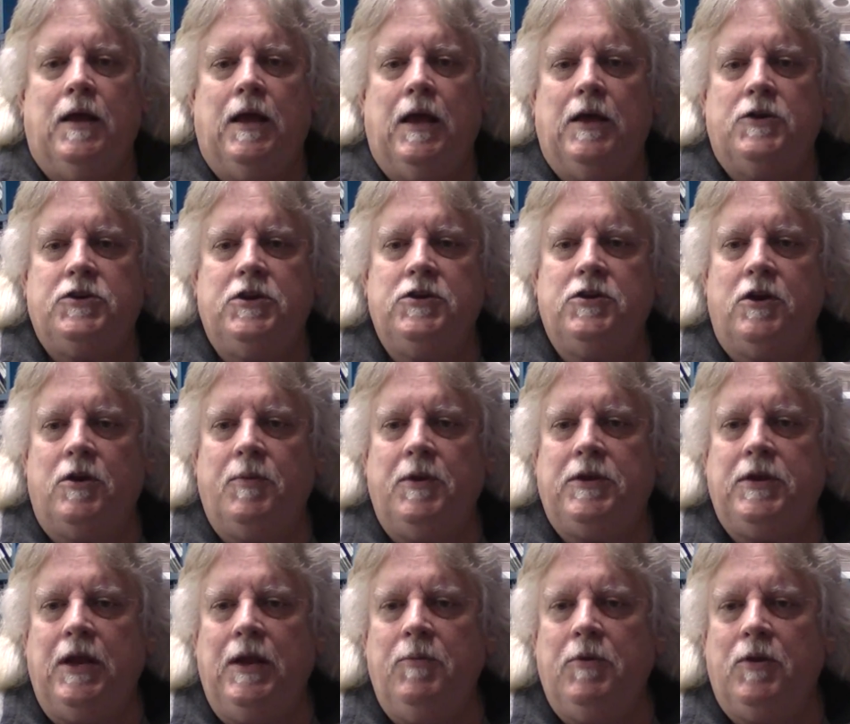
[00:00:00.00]
Uh, she's going to be
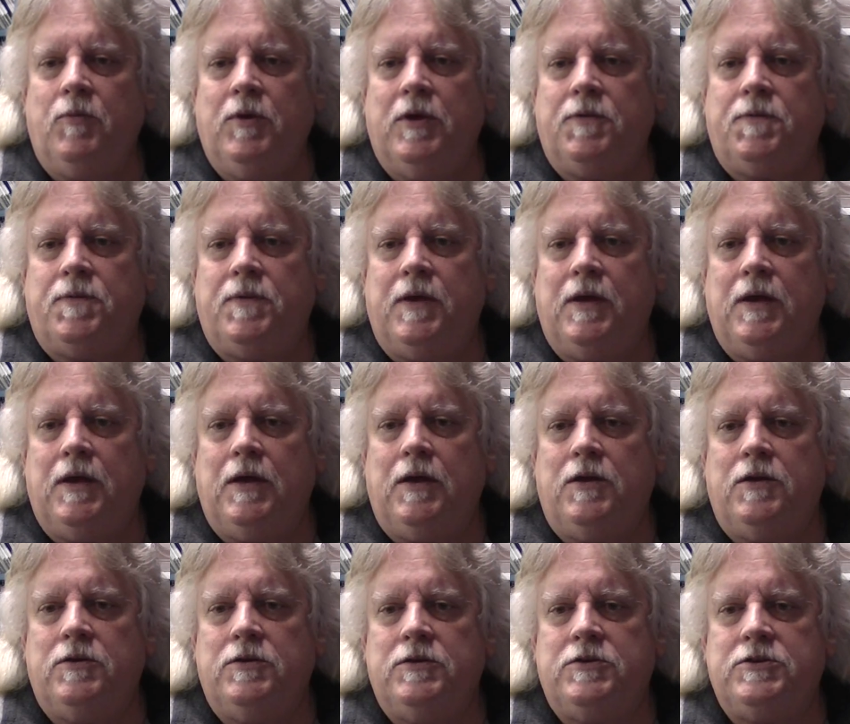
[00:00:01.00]
teaming with
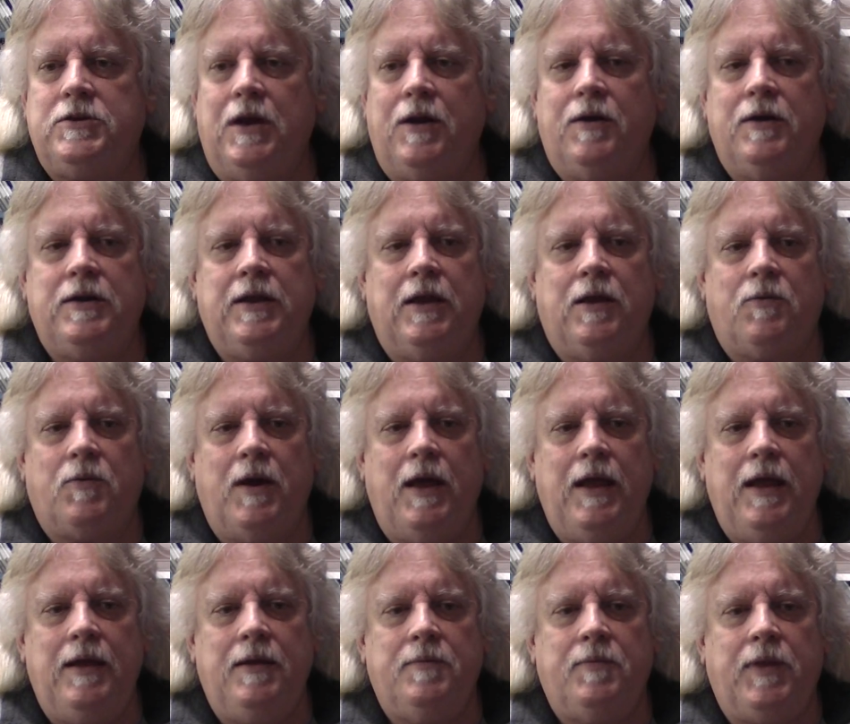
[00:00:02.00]
uh, Sara Del
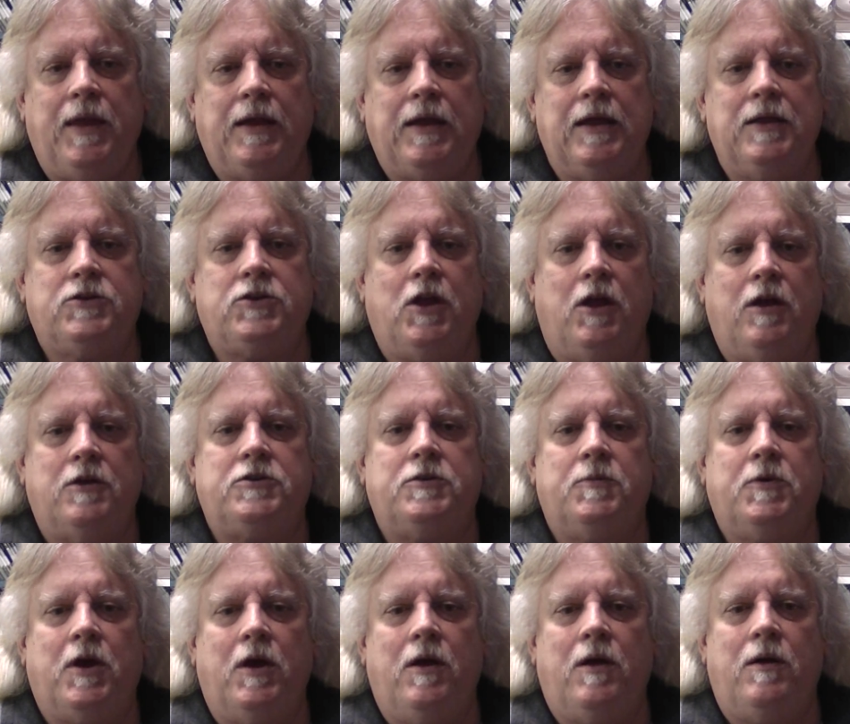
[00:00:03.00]
Rey against
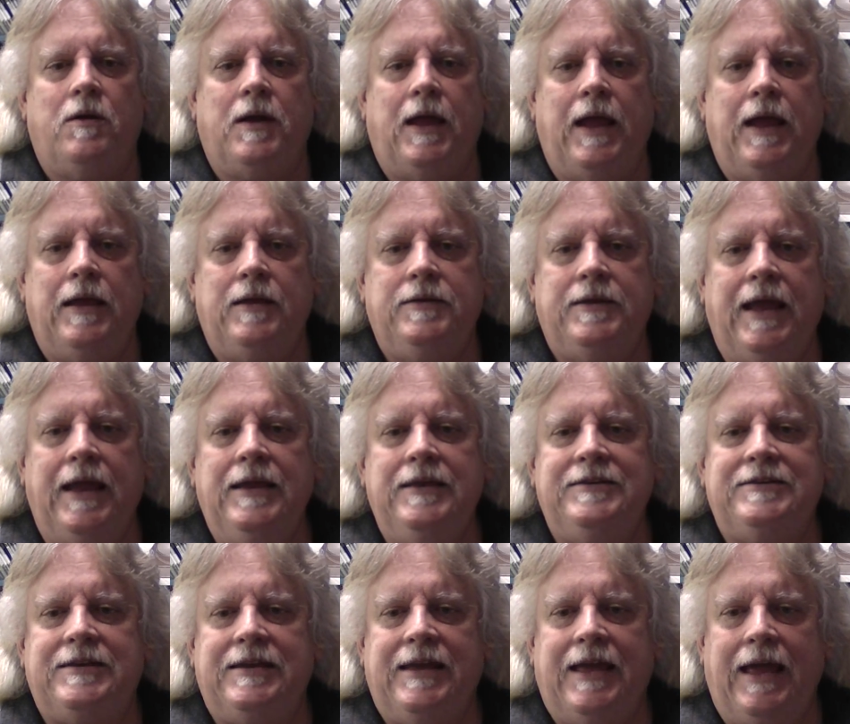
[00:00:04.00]
Awesome Kong and
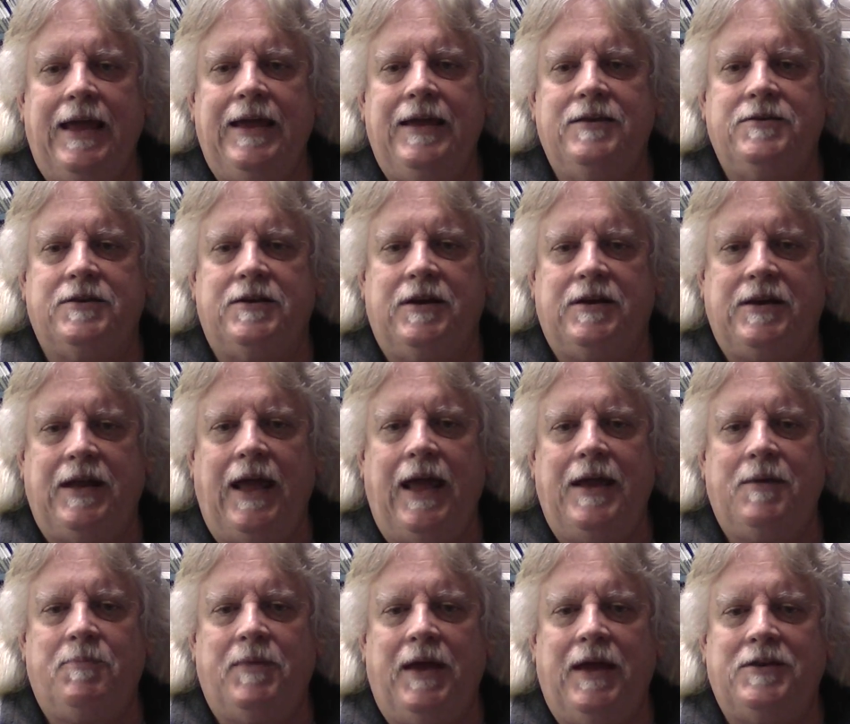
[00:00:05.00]
Daizee Haze in a
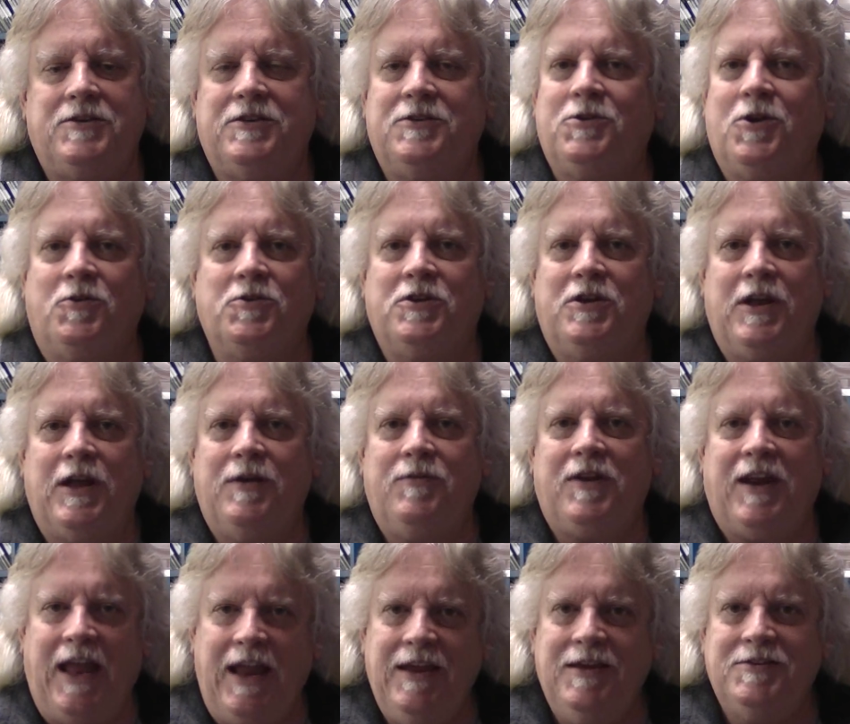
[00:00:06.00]
tag match. Don't you
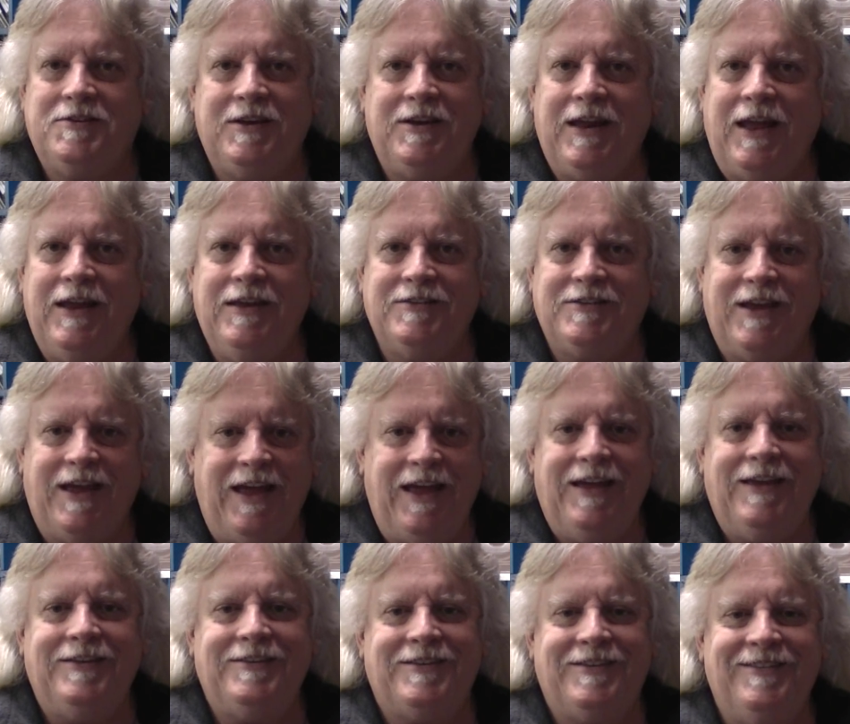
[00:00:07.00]
love lazy Daizee
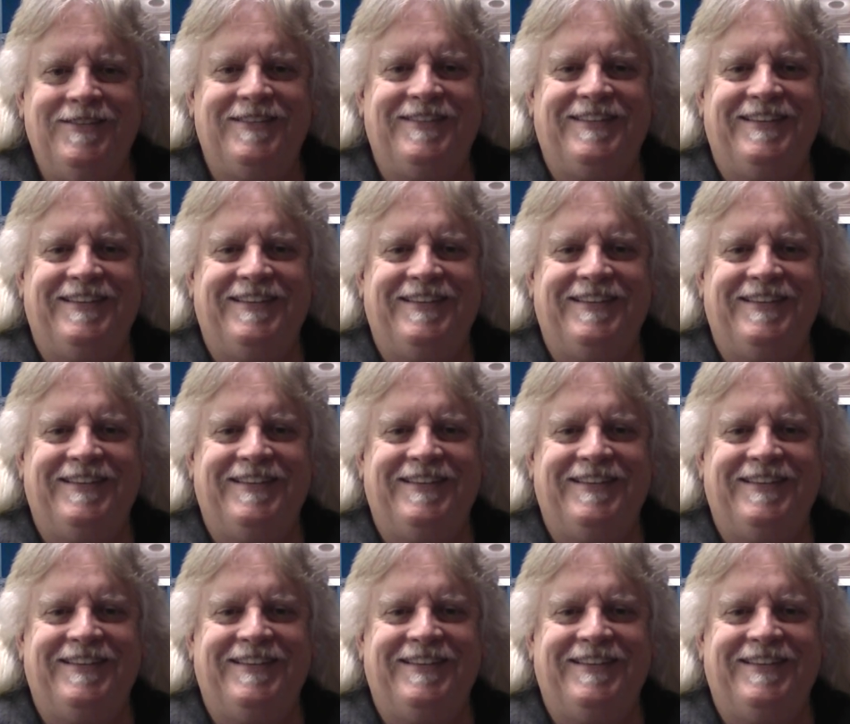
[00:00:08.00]
Haze?